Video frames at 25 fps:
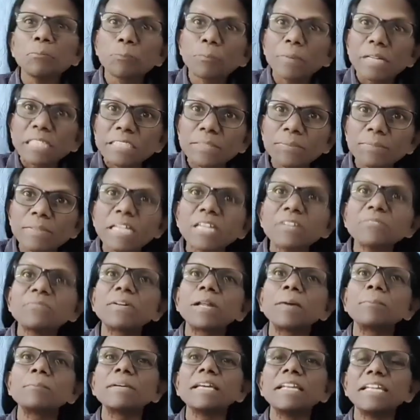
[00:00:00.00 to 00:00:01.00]
precipitated
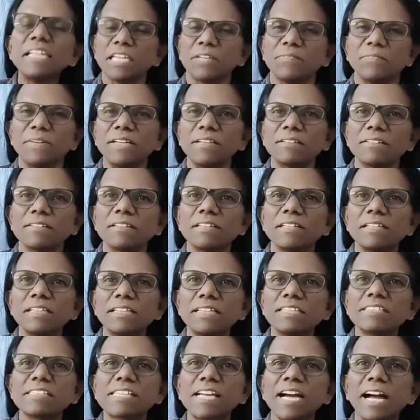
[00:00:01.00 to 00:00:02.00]
from a liquid
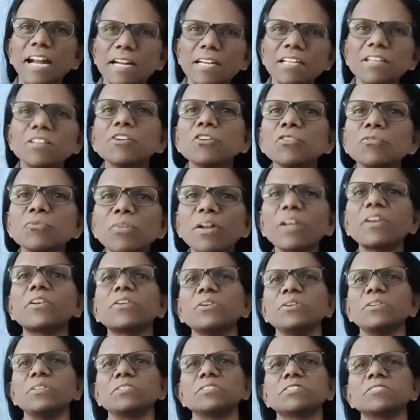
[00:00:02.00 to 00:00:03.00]
is called
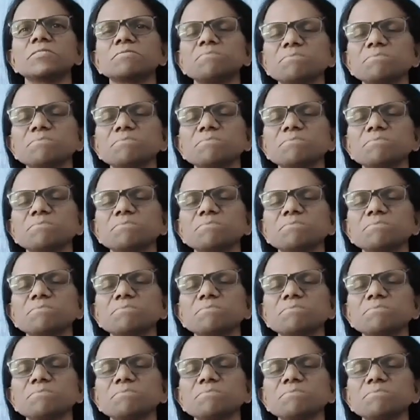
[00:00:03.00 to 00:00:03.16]
floccules.